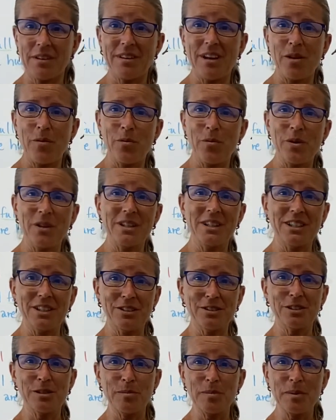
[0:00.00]
that one that
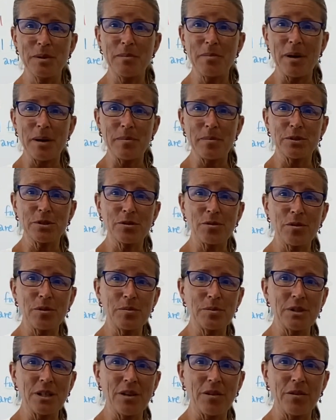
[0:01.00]
used to be by
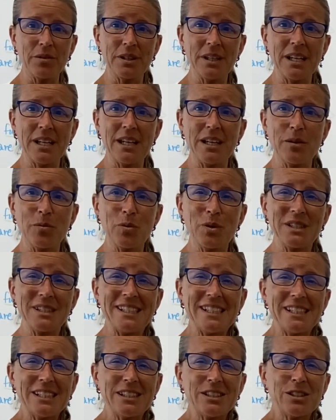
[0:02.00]
prescription only and was
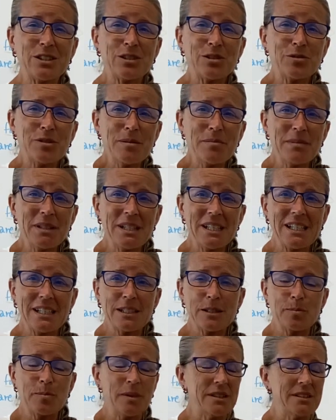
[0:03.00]
extremely
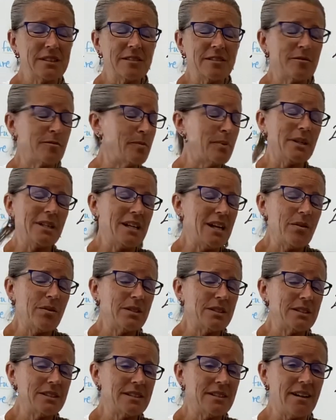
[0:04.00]
expensive, but now
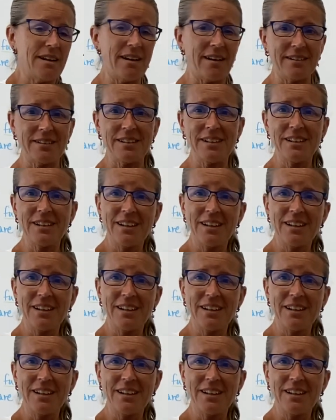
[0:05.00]
it's not.